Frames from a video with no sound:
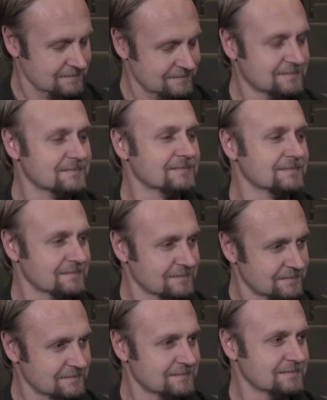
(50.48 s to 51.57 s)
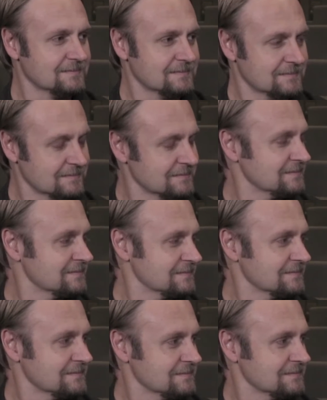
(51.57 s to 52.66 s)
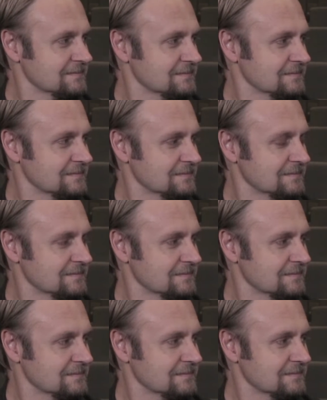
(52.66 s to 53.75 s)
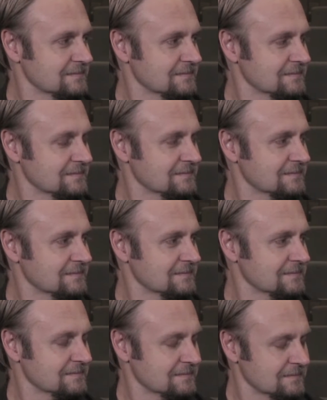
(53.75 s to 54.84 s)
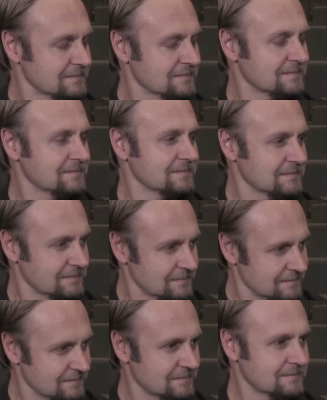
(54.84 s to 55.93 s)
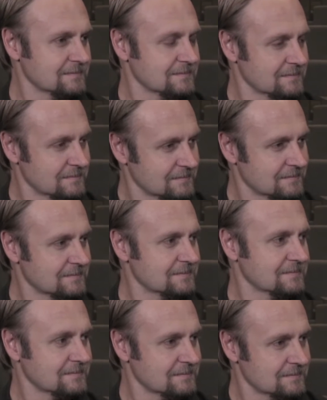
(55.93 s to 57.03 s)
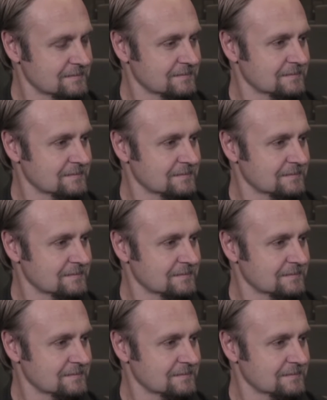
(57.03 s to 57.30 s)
(silent)